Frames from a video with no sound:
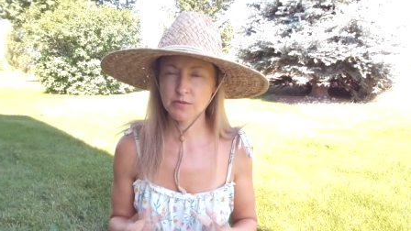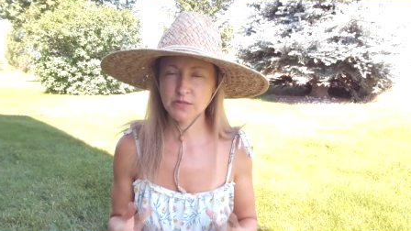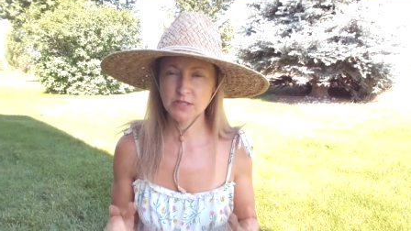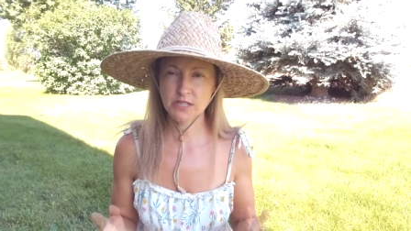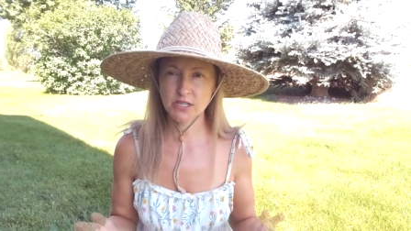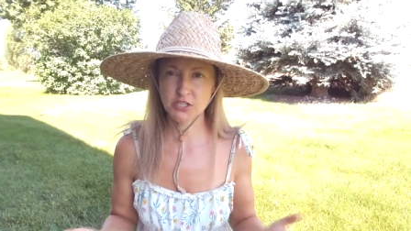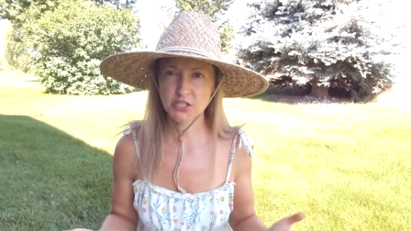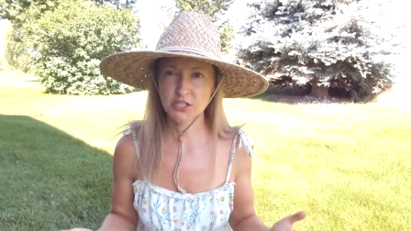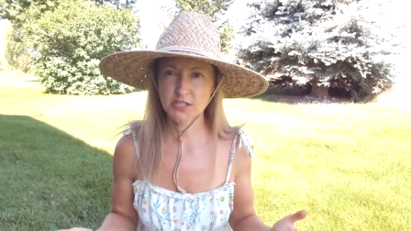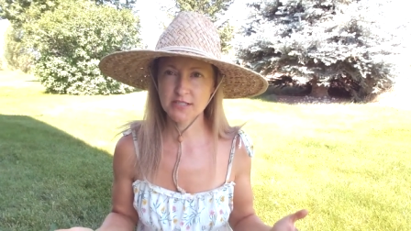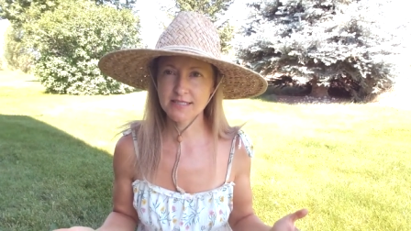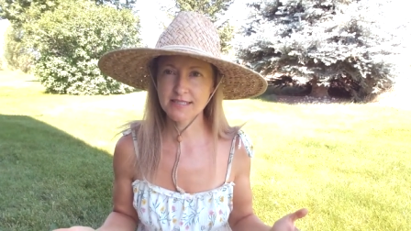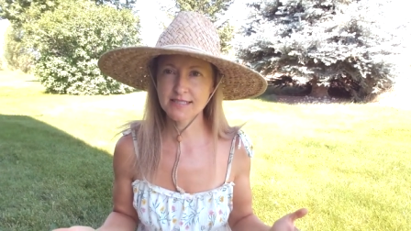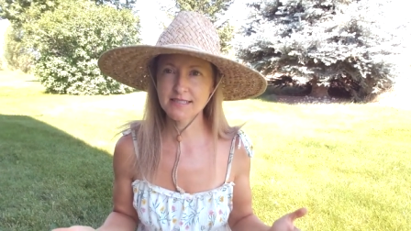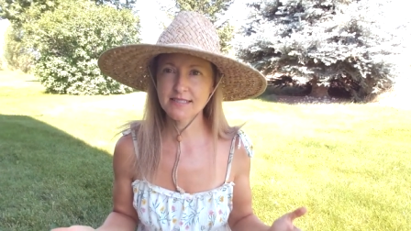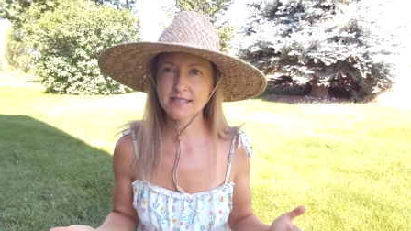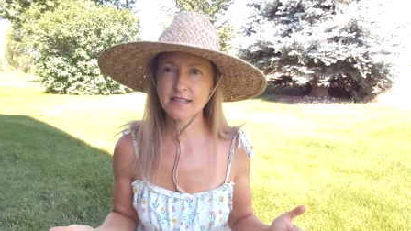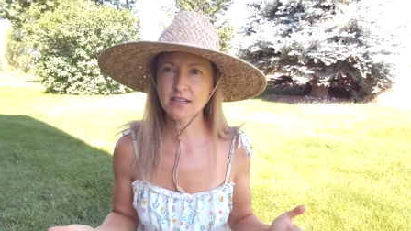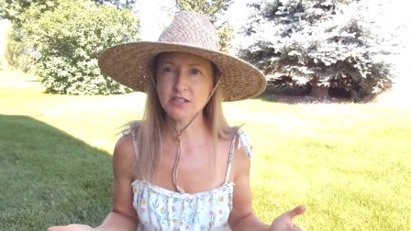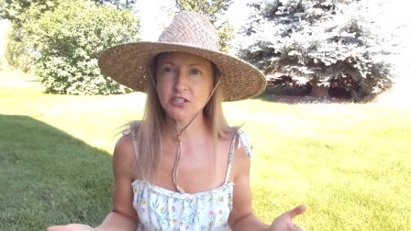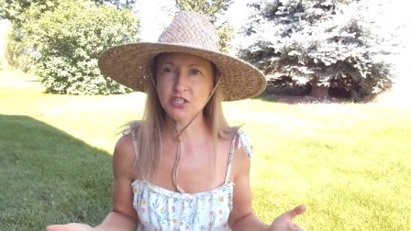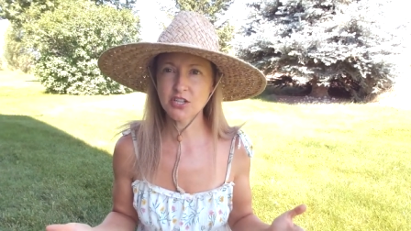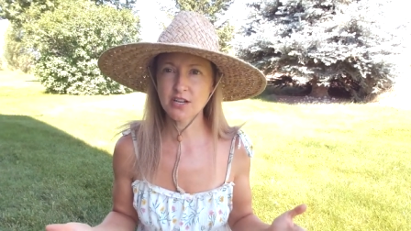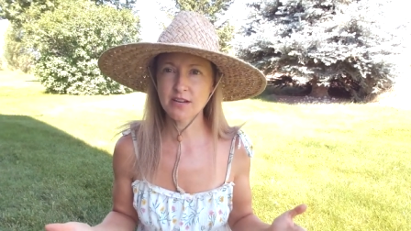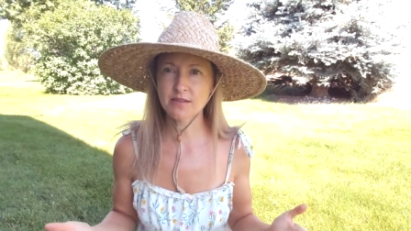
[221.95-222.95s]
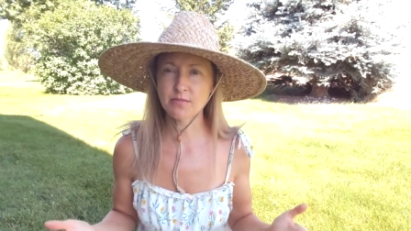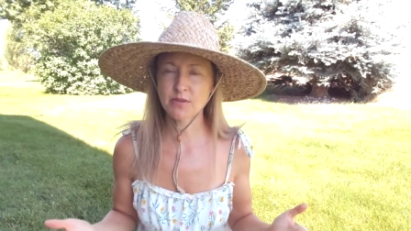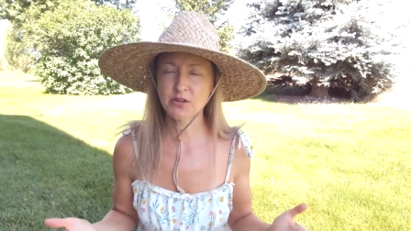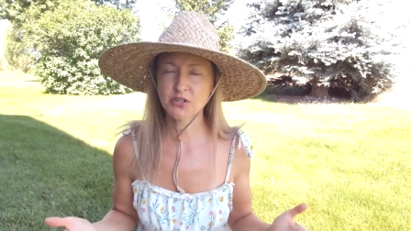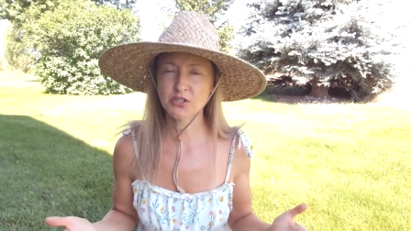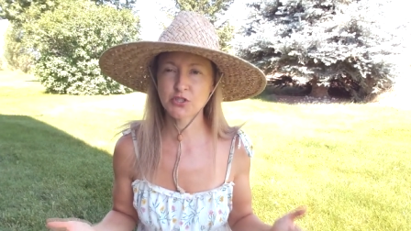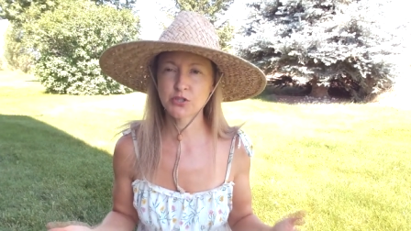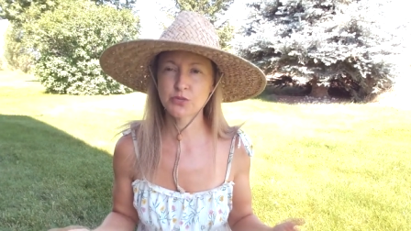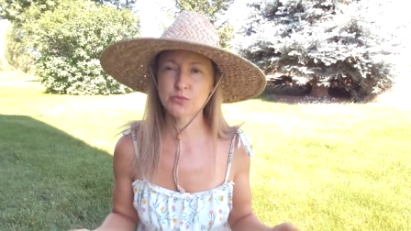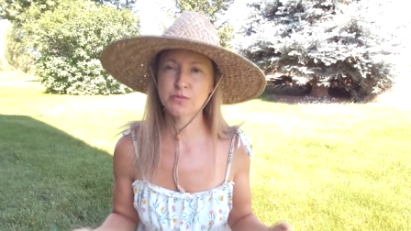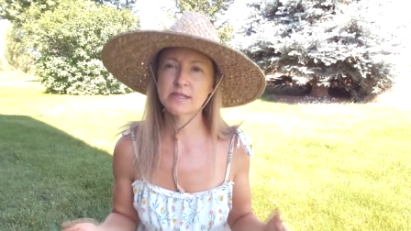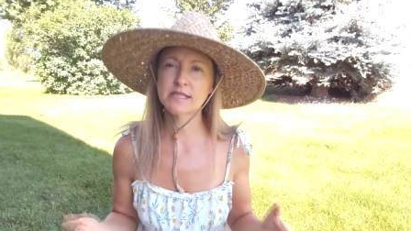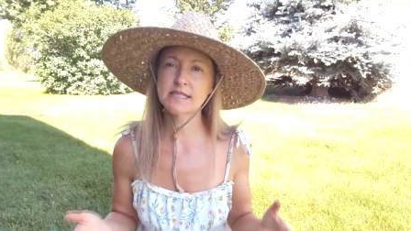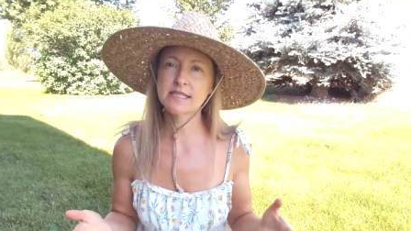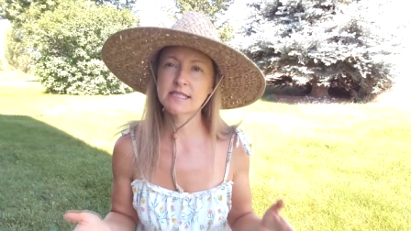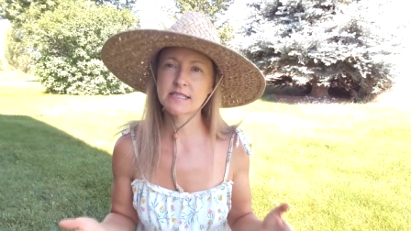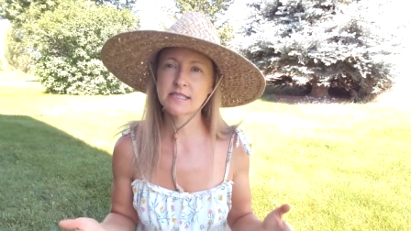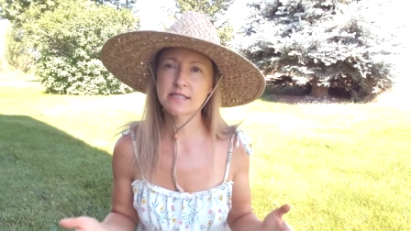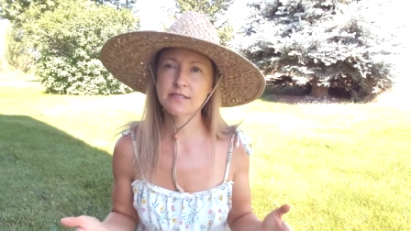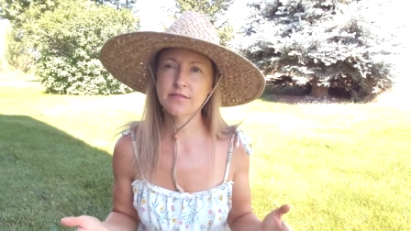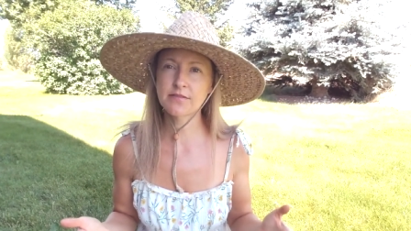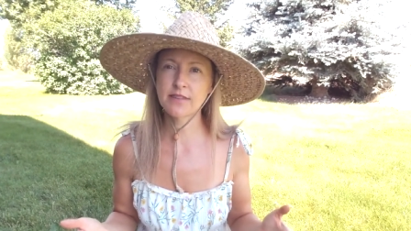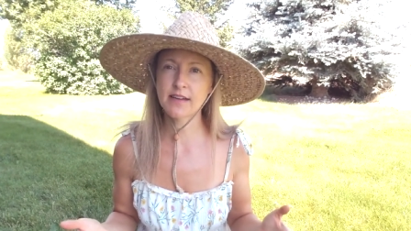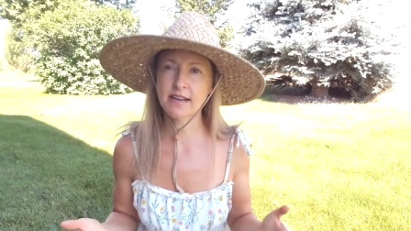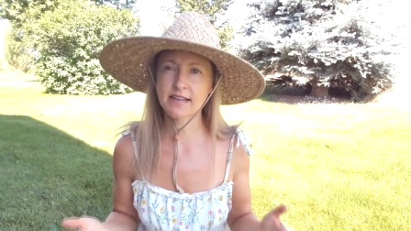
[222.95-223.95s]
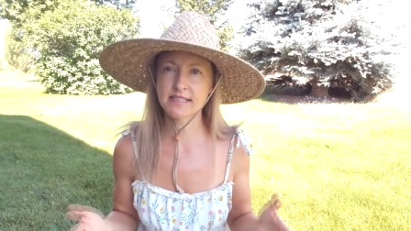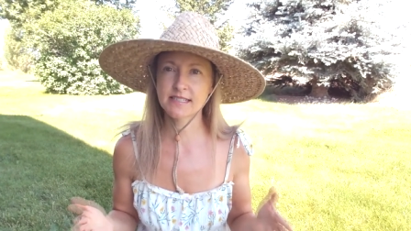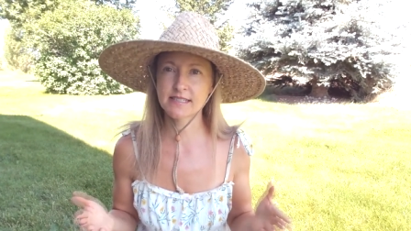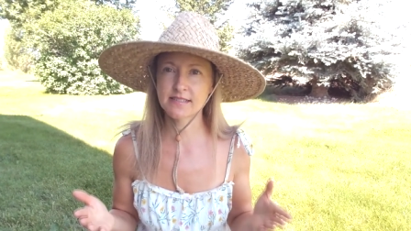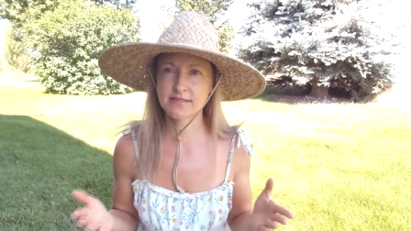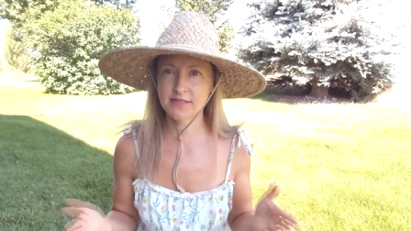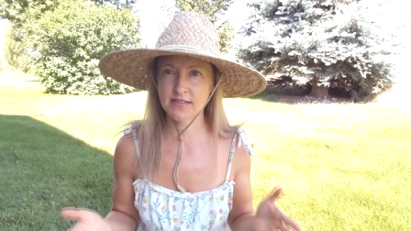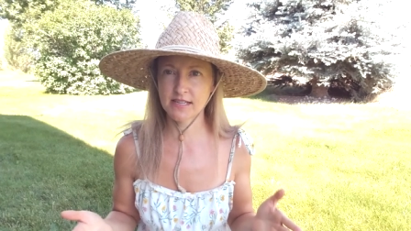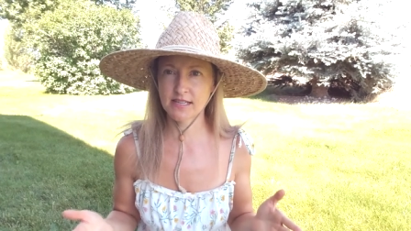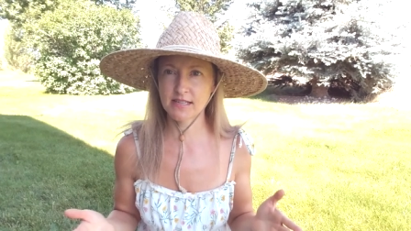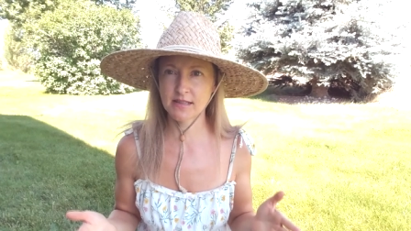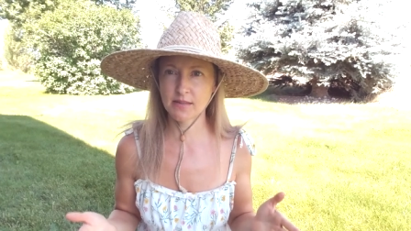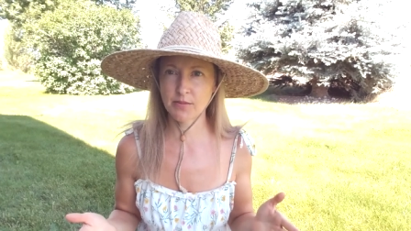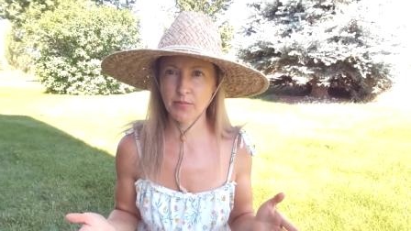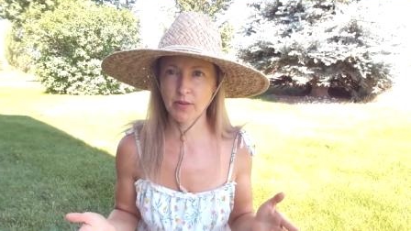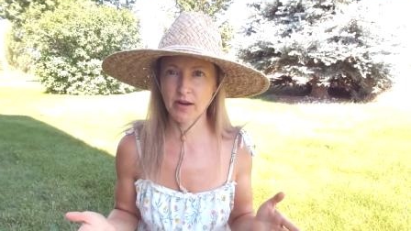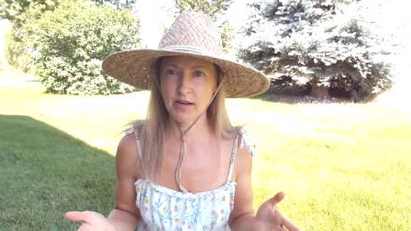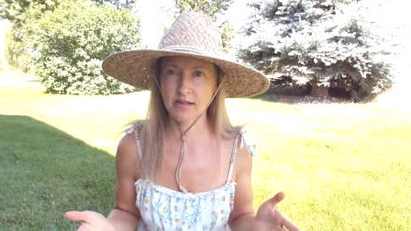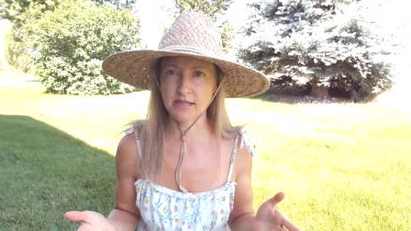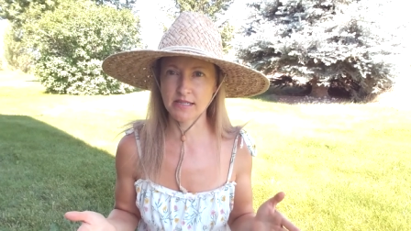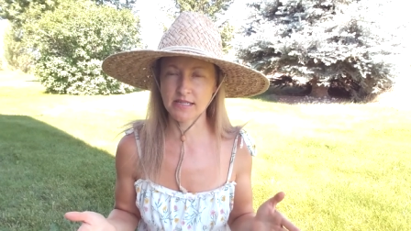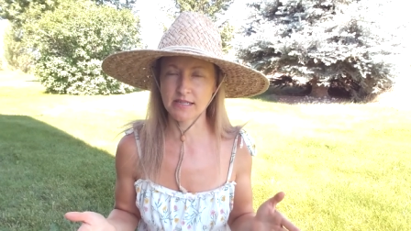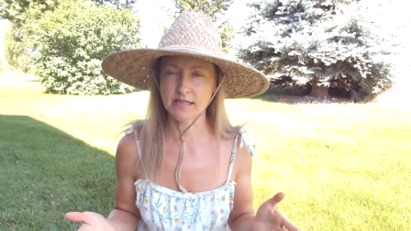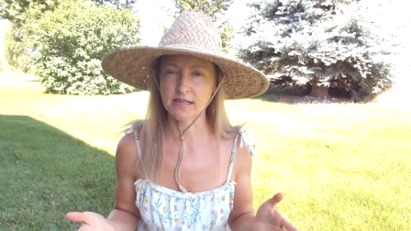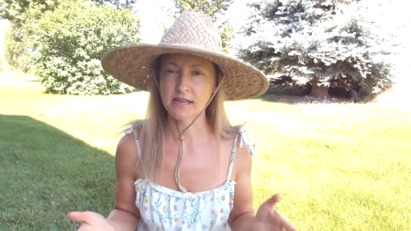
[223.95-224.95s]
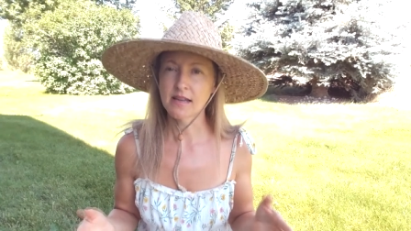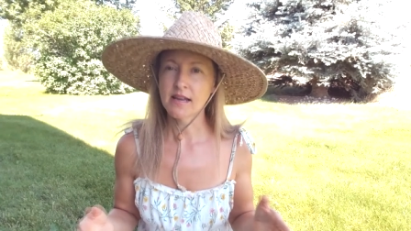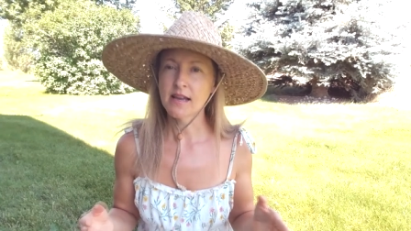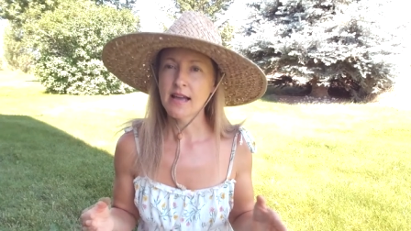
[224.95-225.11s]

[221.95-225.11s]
such as in sunshine mushrooms, is effective in the body.